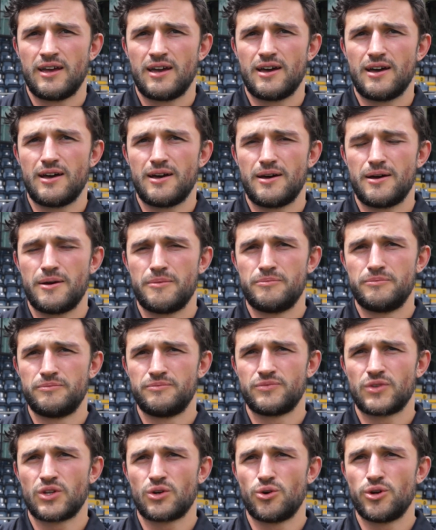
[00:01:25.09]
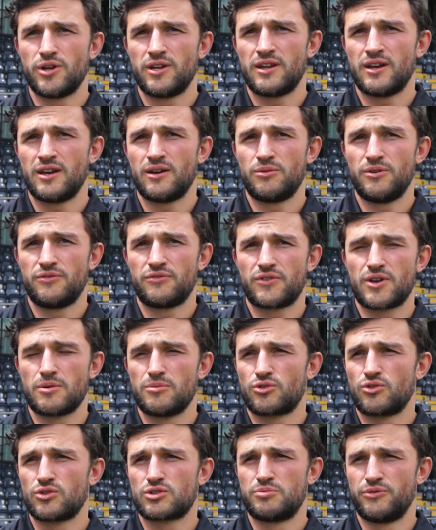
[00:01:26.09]
Um, we've come
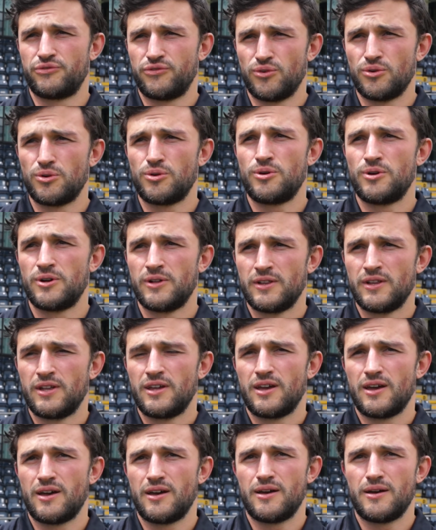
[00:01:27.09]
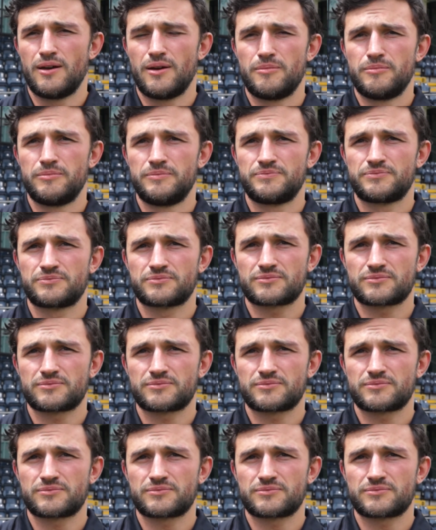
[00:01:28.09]
across before. Um,